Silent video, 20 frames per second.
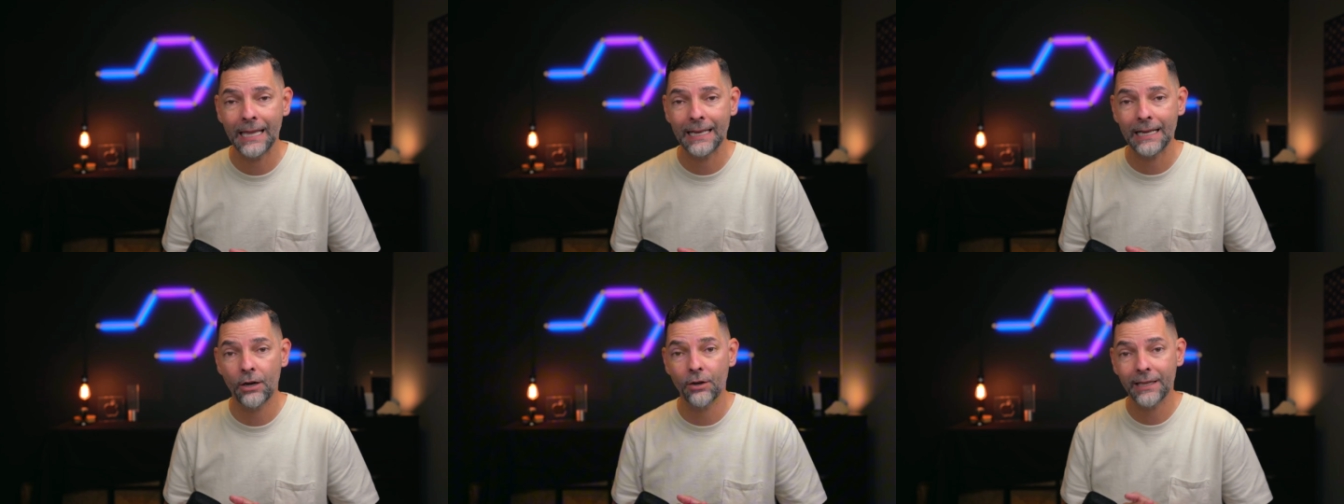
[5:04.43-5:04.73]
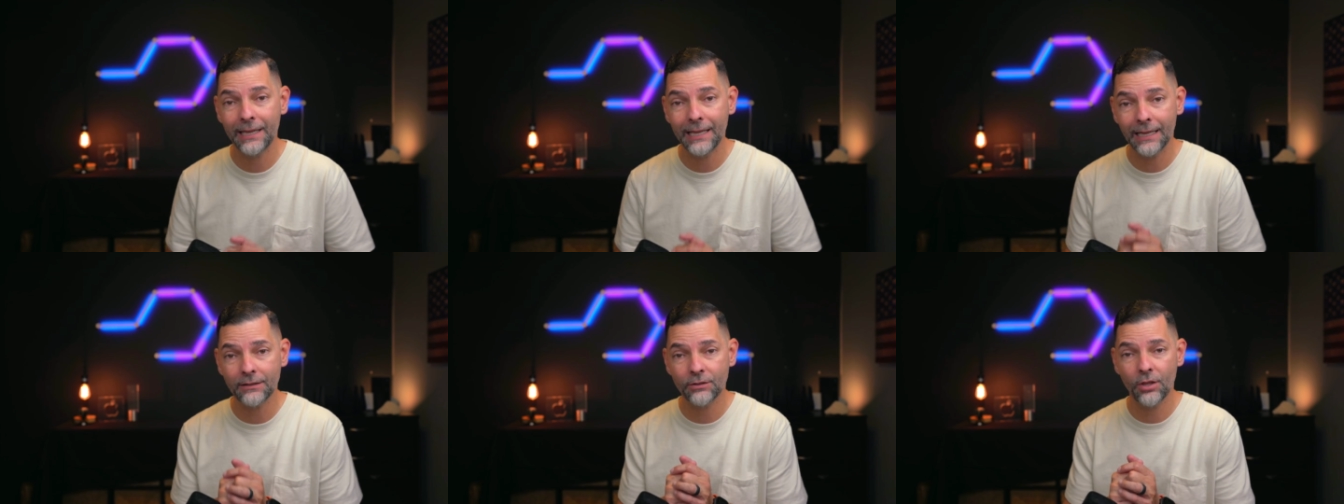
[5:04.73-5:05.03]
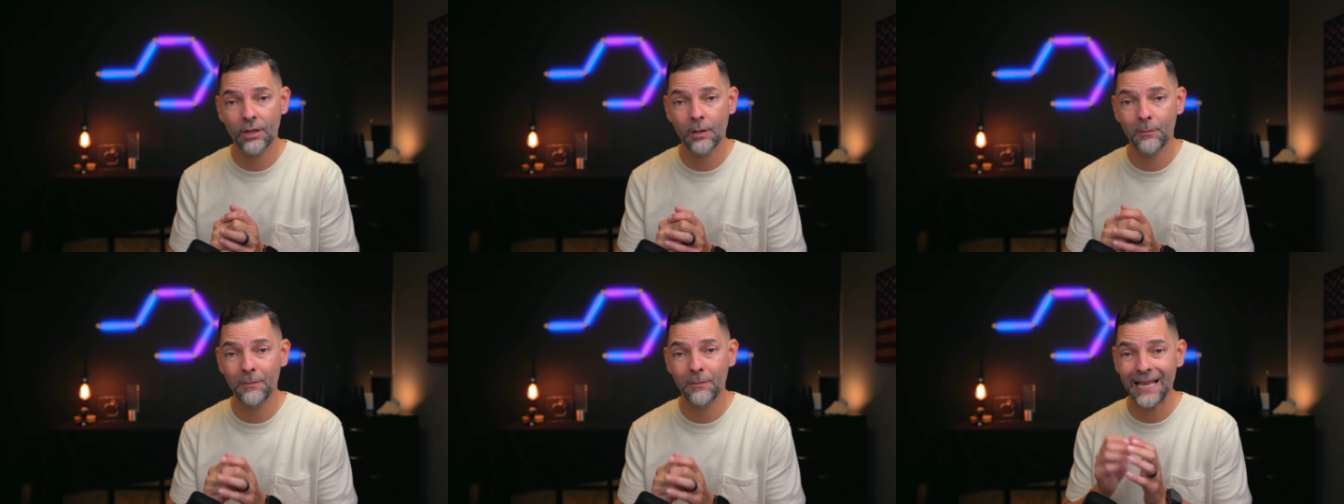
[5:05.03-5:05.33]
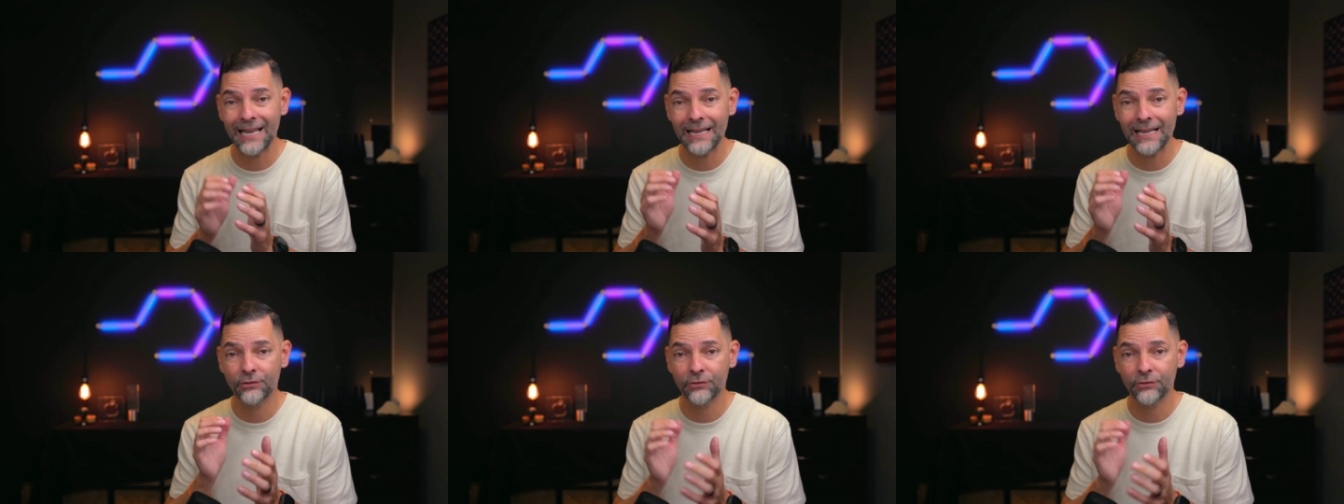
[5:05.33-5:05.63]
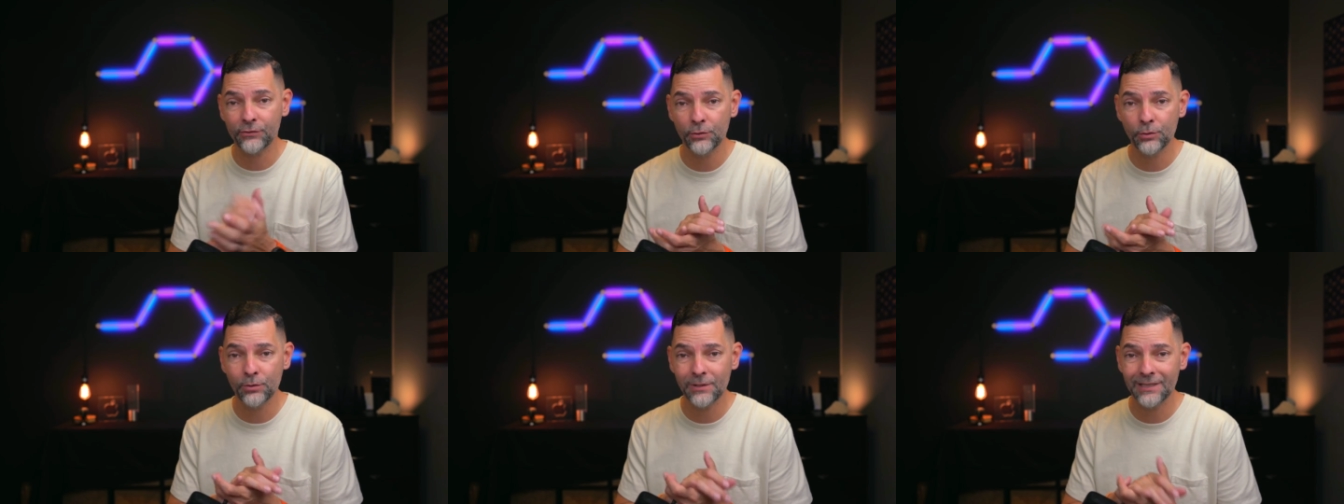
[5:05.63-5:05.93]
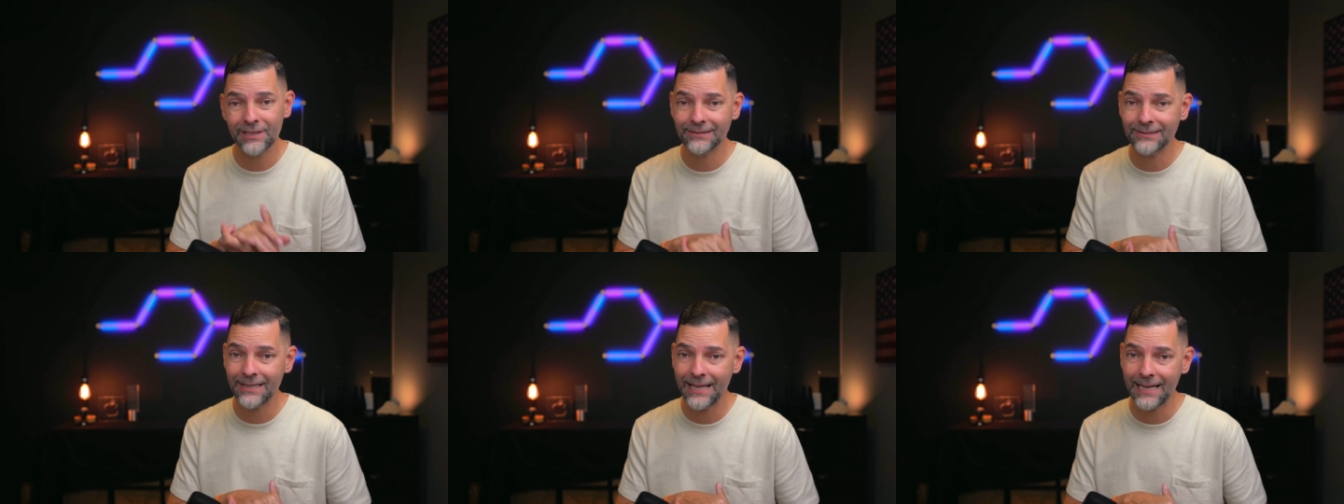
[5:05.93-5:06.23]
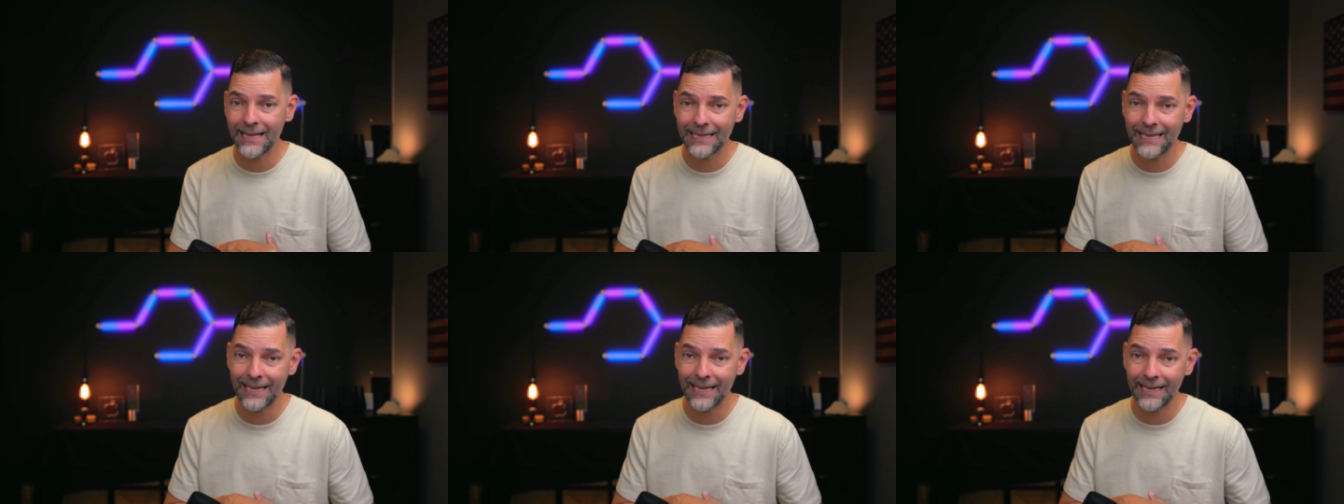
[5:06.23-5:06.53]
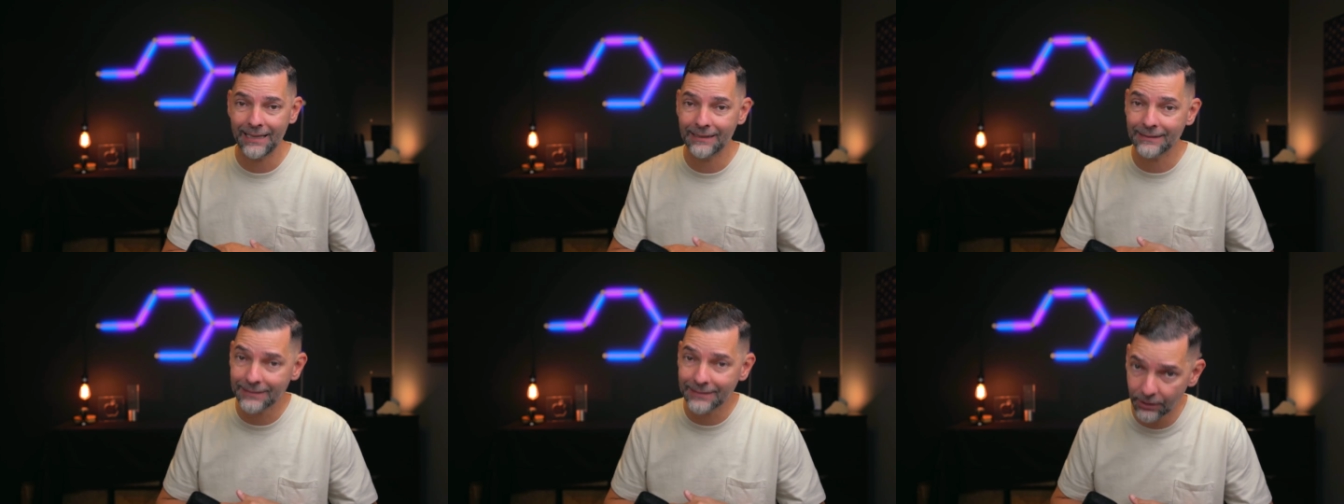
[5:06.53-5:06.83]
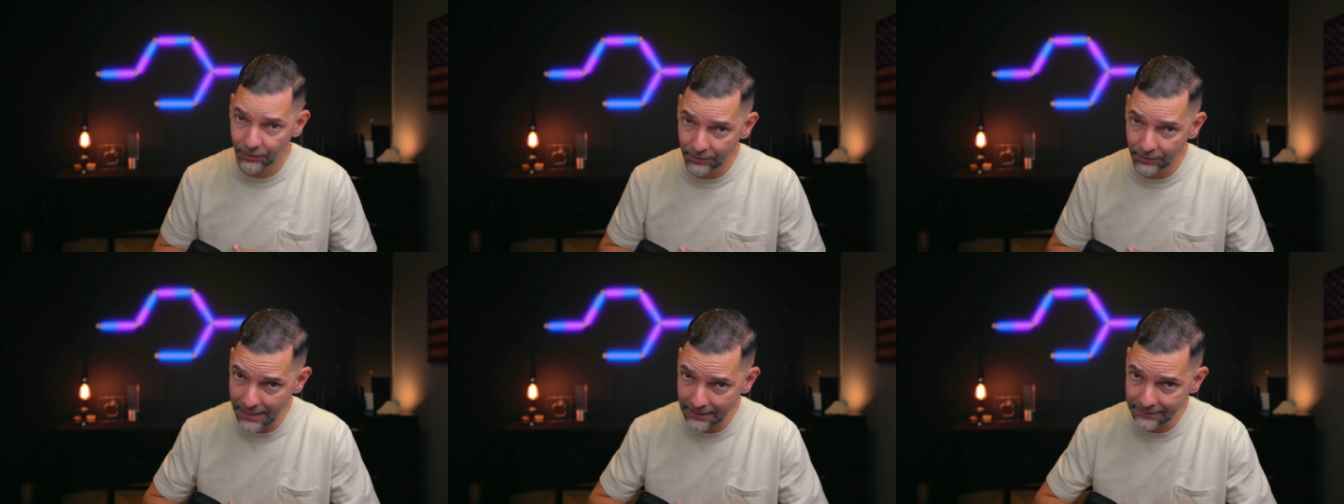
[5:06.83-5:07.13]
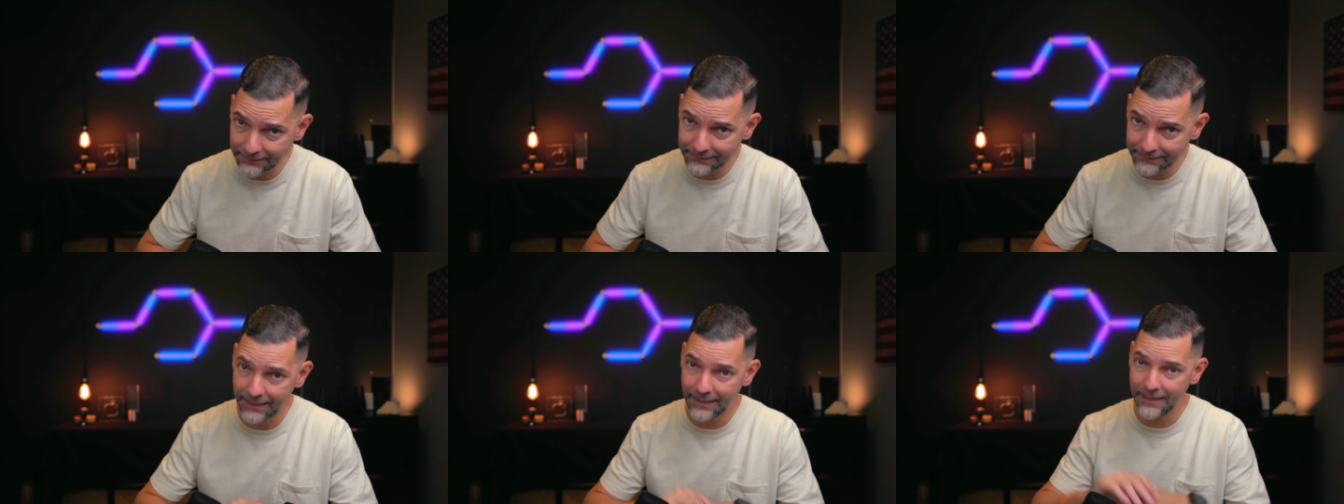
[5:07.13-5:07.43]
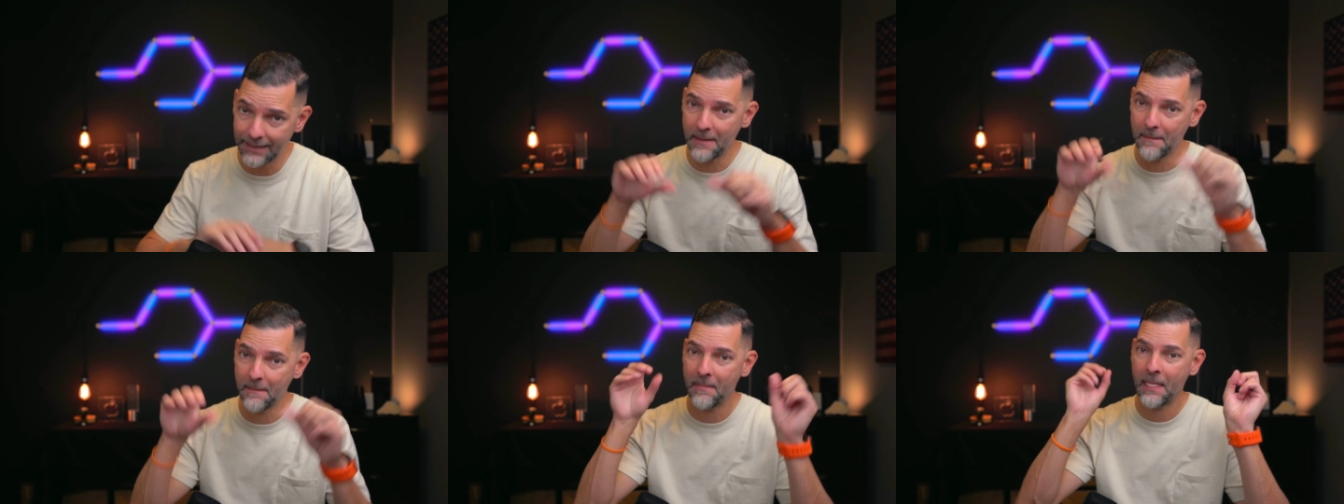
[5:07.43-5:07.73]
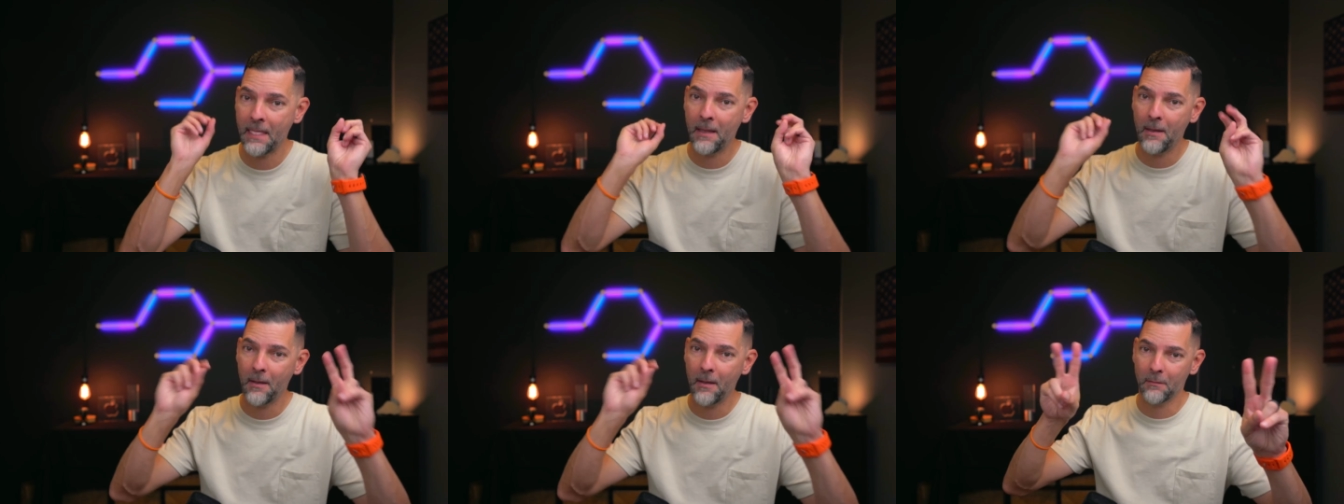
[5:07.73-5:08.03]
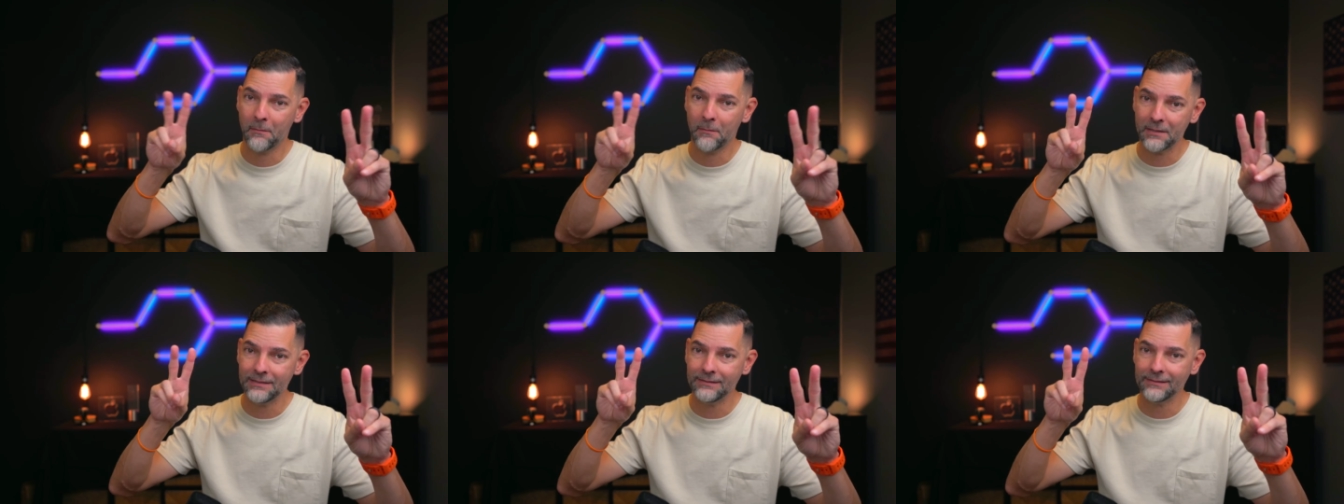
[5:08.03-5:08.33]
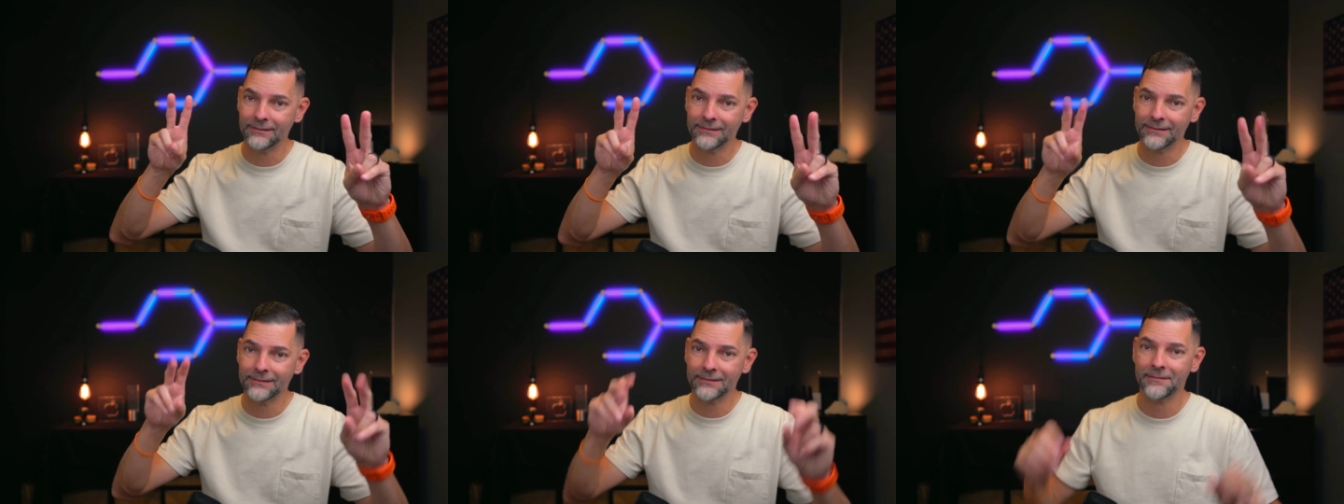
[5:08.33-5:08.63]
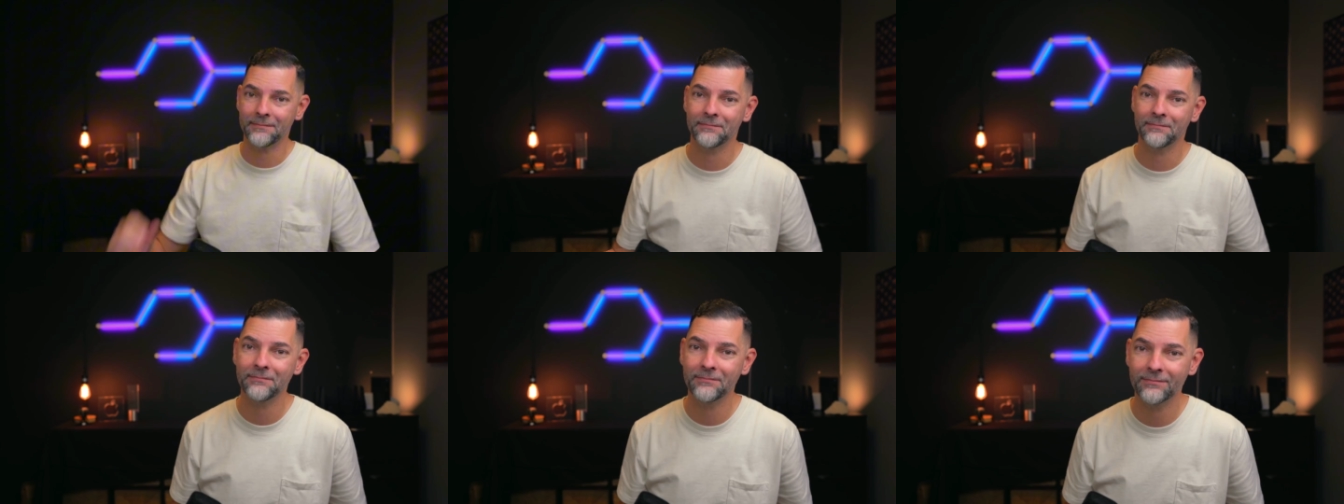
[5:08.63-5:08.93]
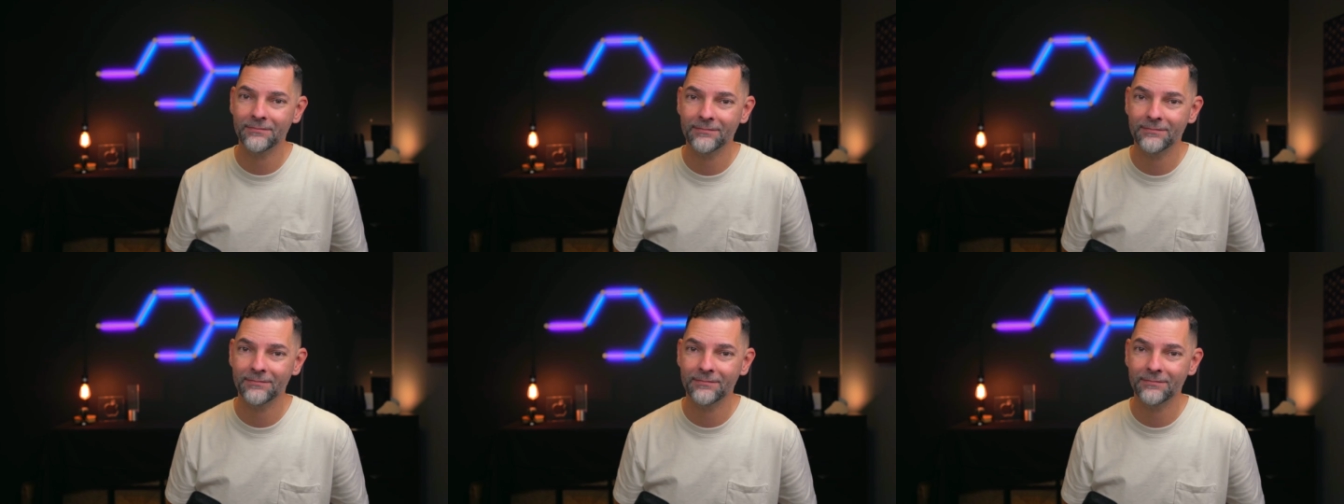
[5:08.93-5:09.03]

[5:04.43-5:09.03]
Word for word: and I'll get to them as soon as I can. Until next time, peace.